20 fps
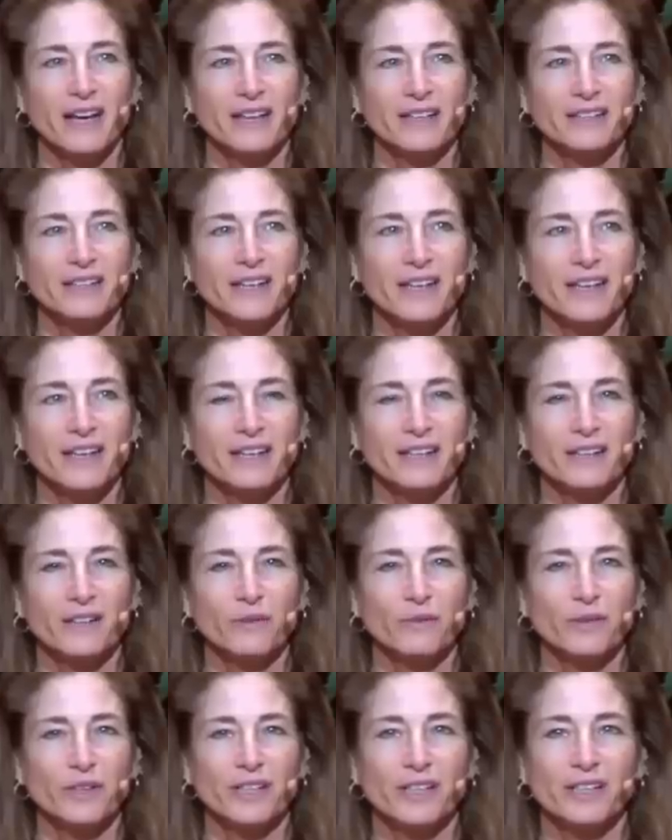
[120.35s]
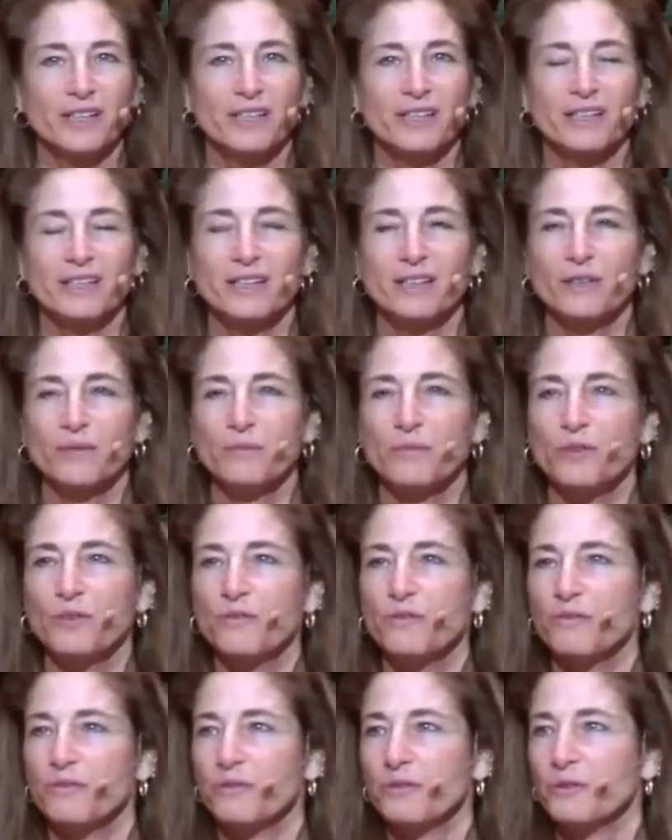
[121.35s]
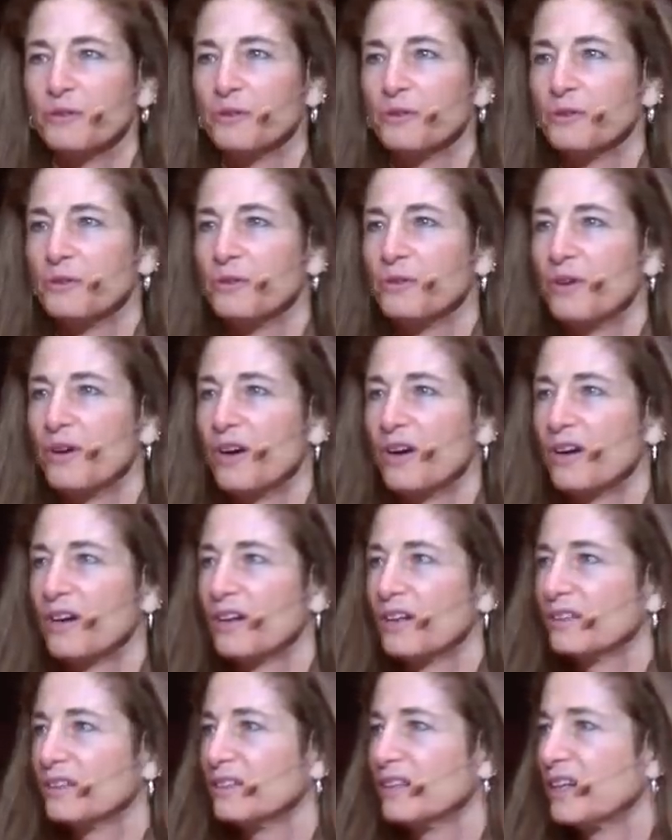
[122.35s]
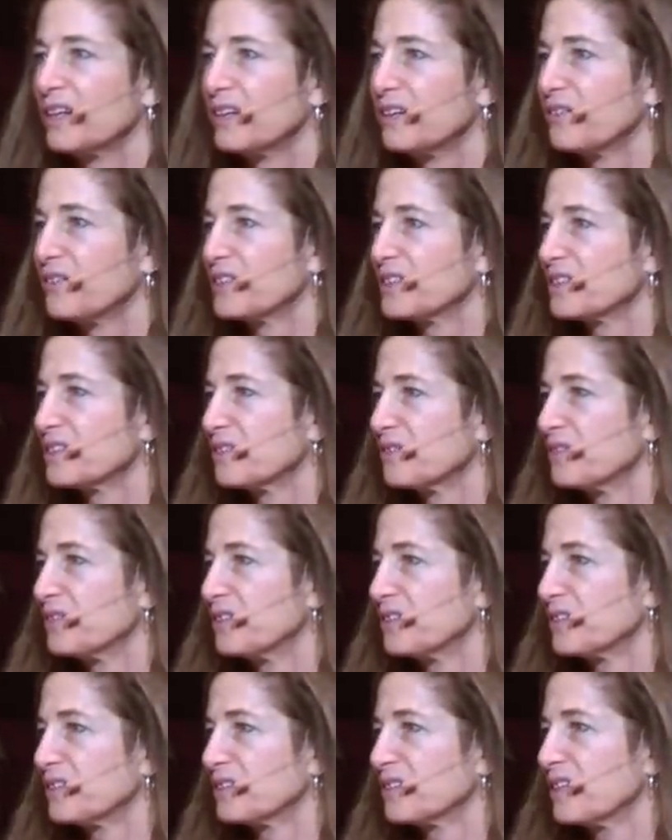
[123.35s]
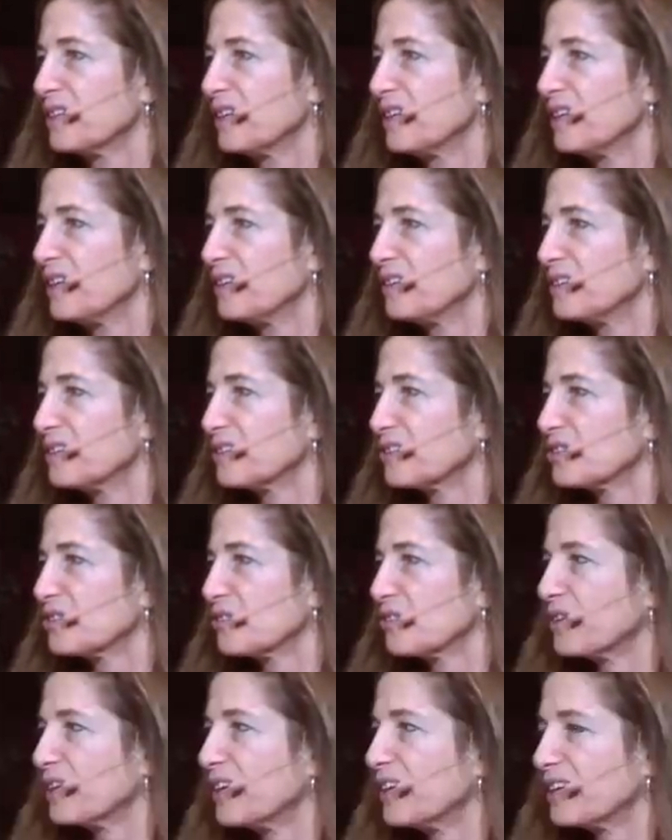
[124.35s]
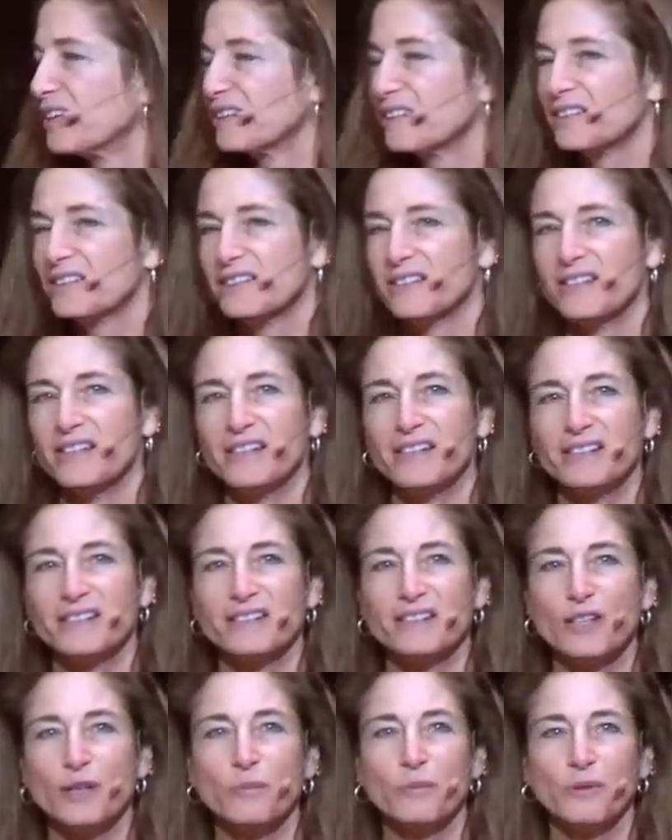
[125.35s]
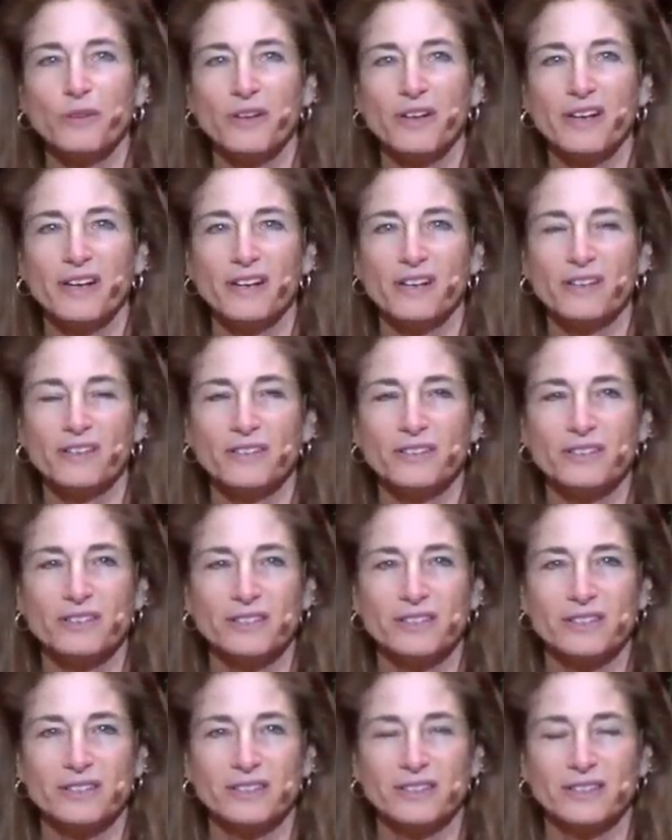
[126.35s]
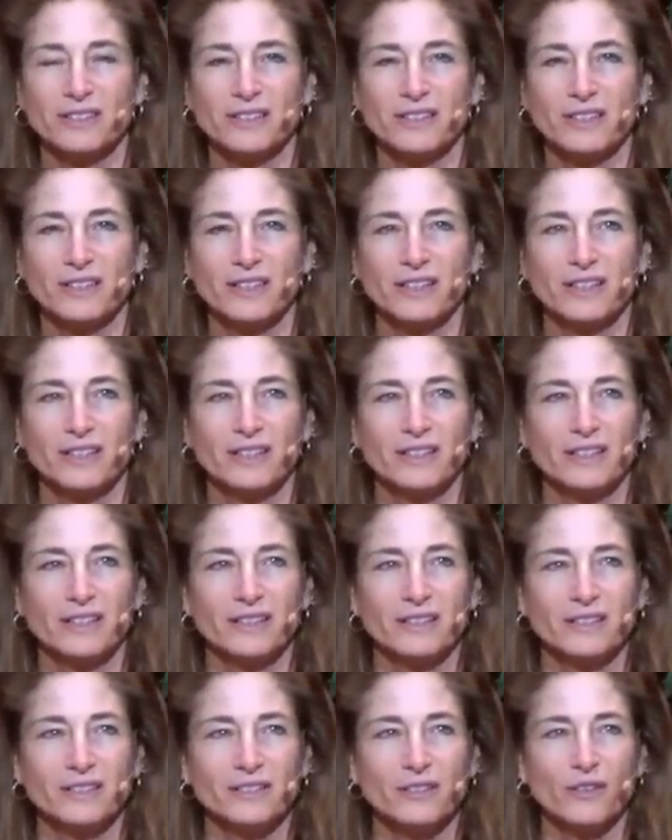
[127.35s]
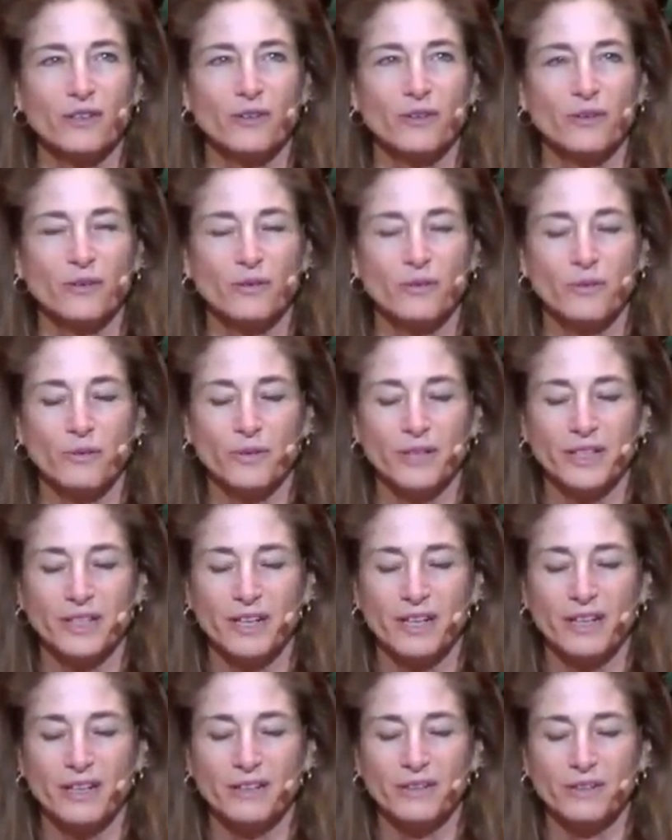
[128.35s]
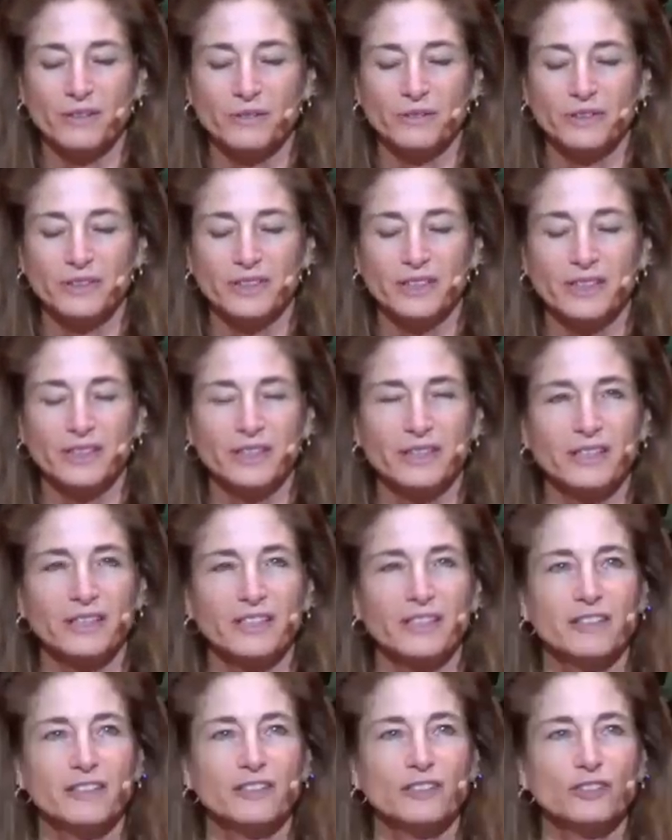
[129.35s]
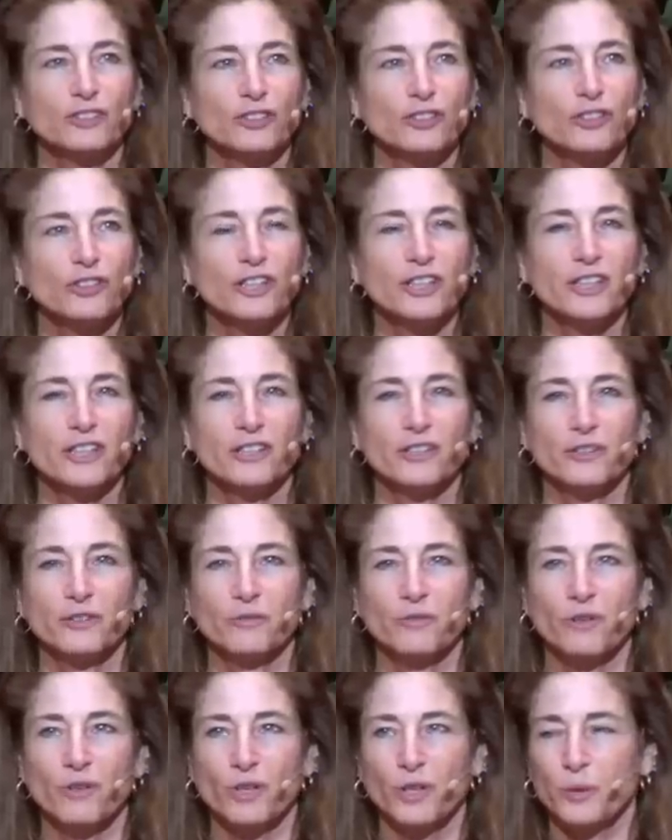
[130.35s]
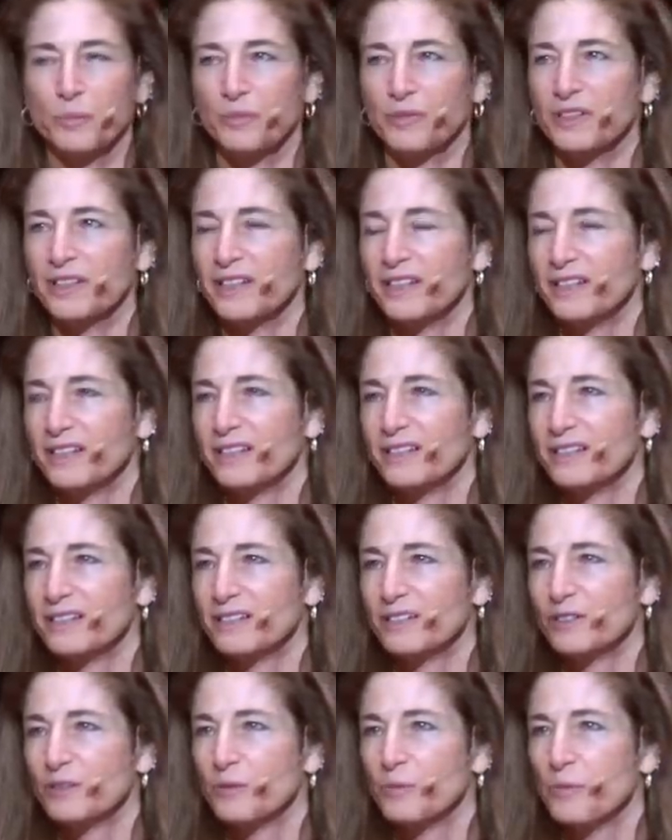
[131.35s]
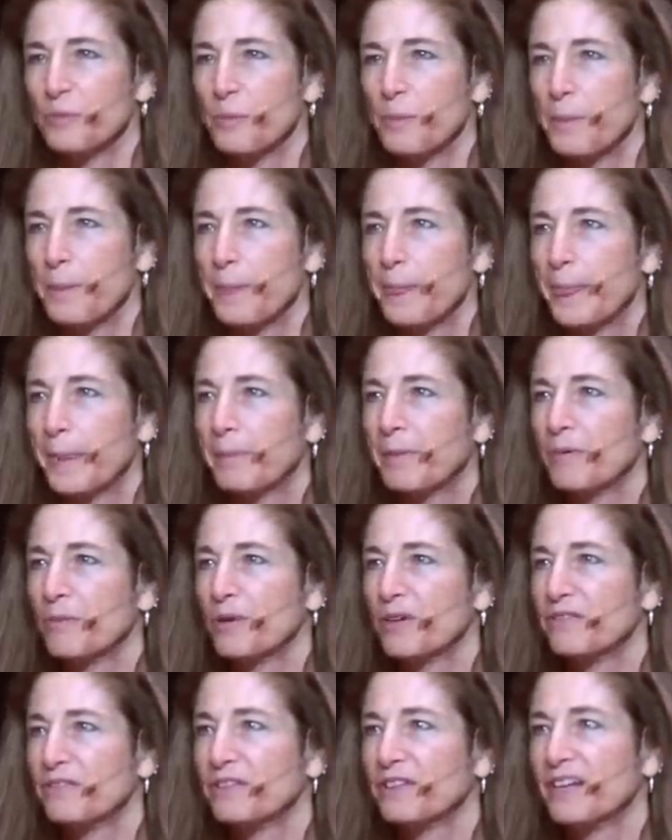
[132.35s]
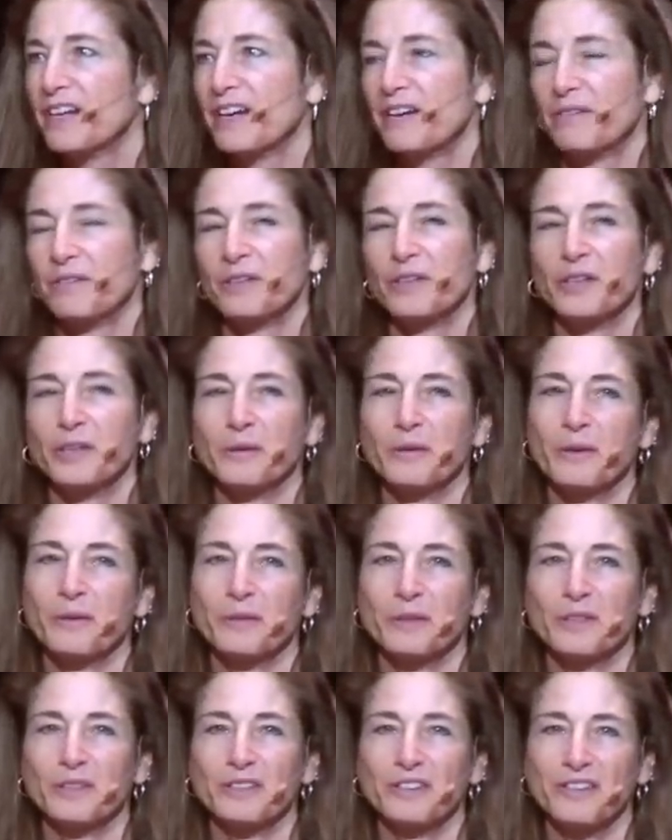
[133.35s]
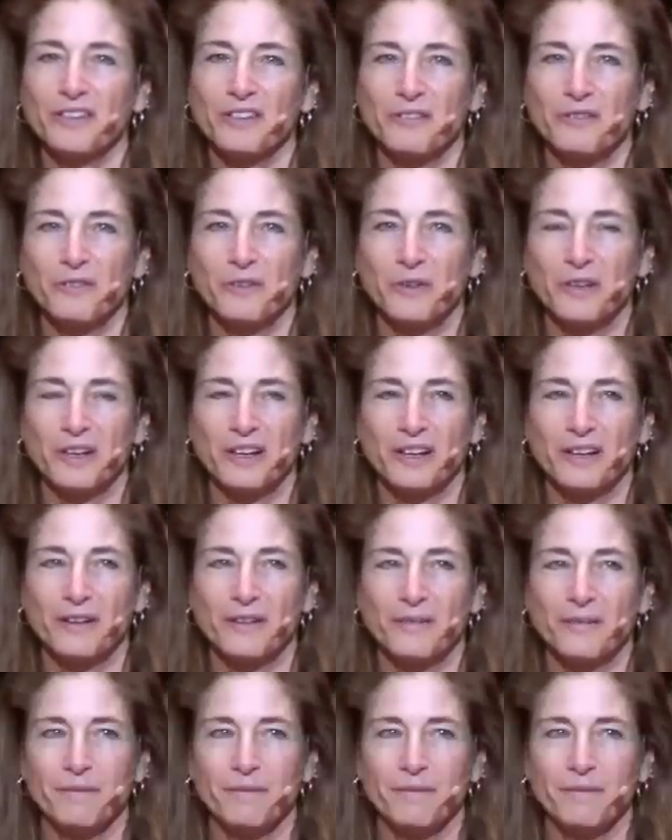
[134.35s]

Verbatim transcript: And yet we move through our life as if in this, in this trance that it's somewhere else. So we not only look in the wrong place, but we forget really what we're looking for.